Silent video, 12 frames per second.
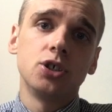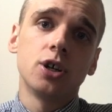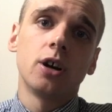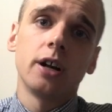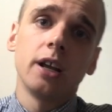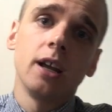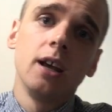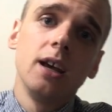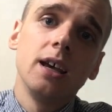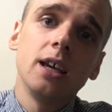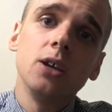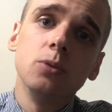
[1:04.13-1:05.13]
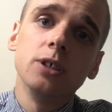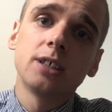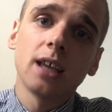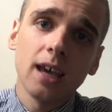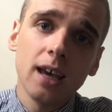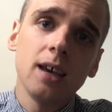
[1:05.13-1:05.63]
journey, he
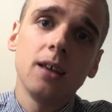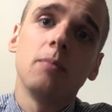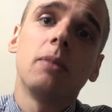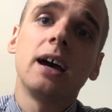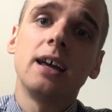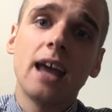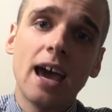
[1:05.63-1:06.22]
was hit by an